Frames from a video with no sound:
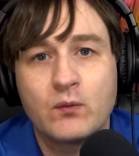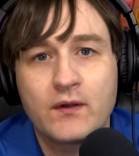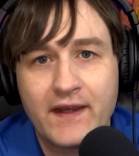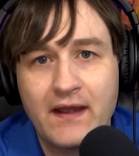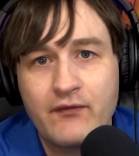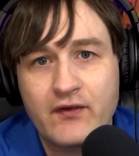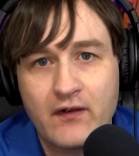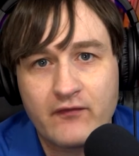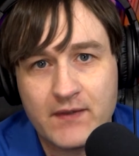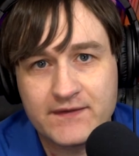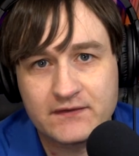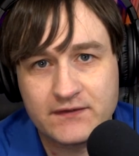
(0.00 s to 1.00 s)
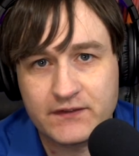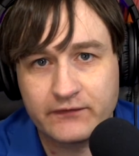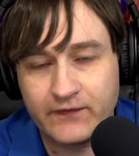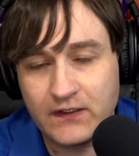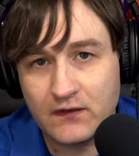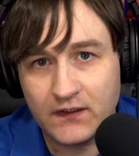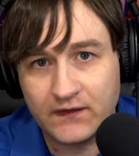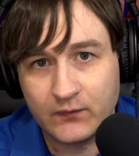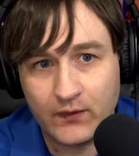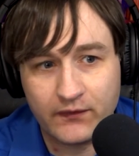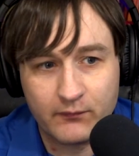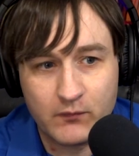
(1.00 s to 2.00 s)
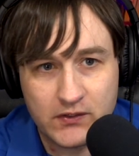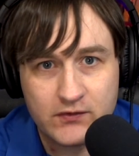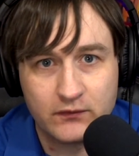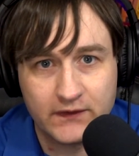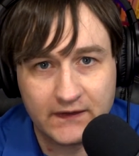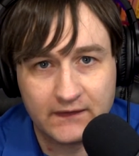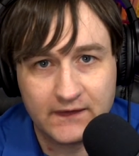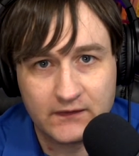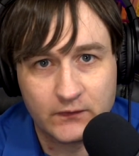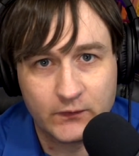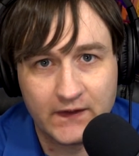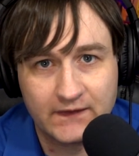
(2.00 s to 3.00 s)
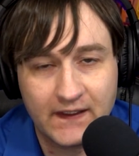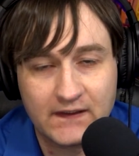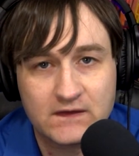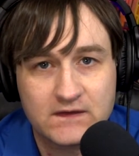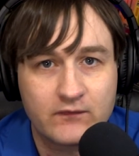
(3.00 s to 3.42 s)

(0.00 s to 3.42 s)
without the governmental interference with mutually consensual transactions,